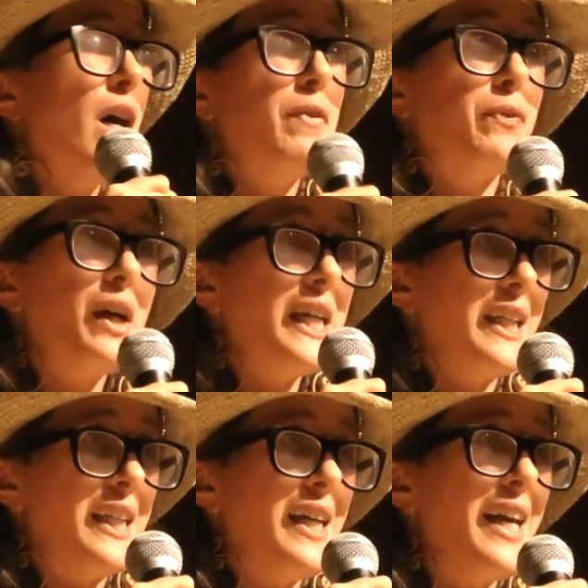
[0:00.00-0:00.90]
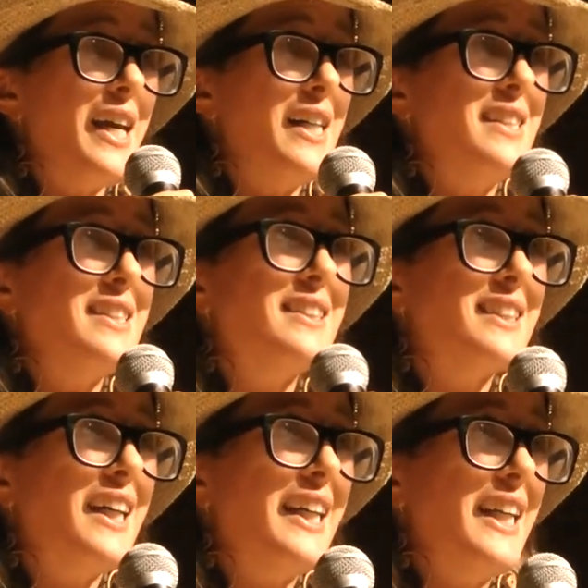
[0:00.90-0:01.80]
afraid, and
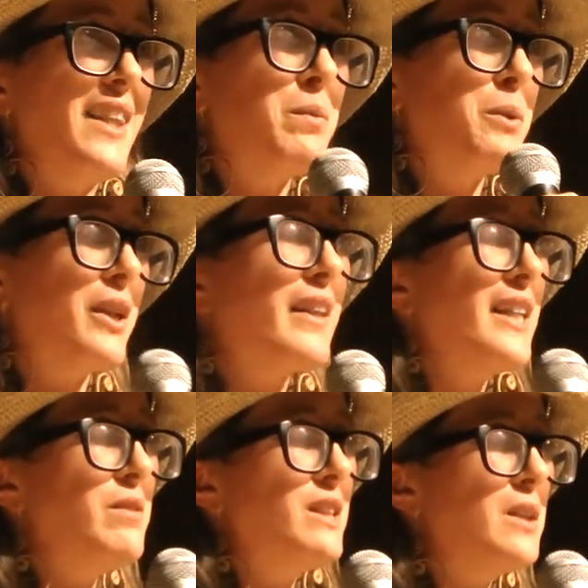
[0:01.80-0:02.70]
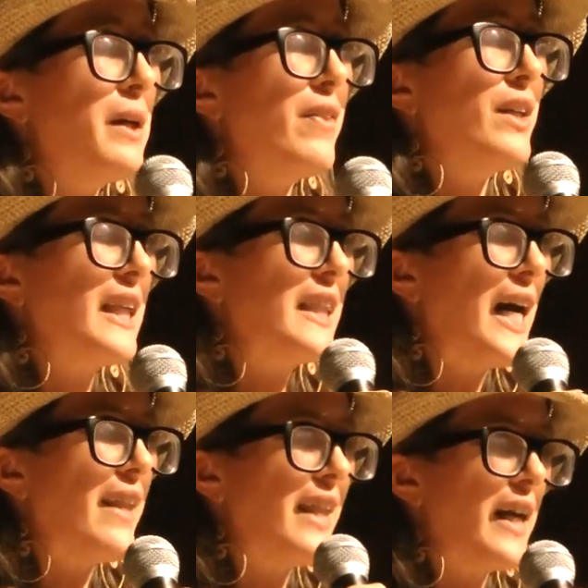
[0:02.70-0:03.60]
in the work that you do, I think
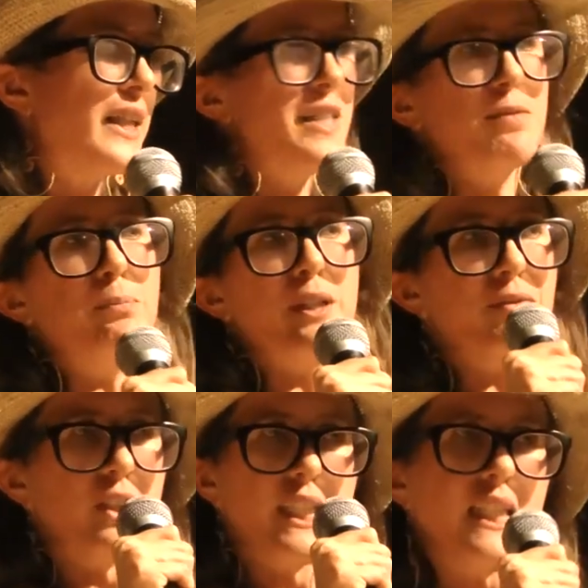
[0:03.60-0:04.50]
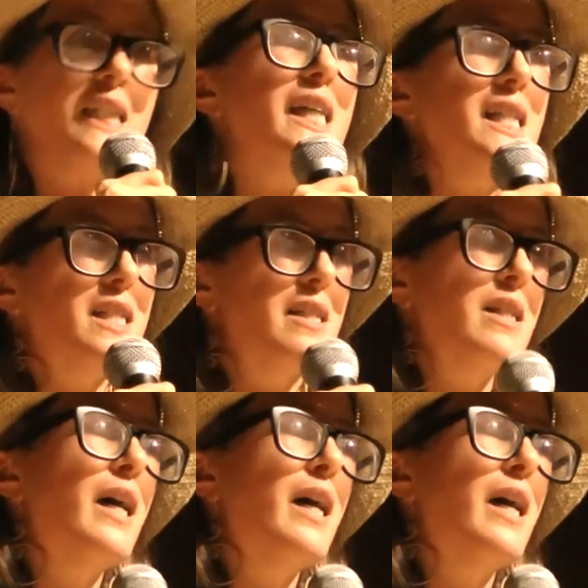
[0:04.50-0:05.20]
that kind of bravery in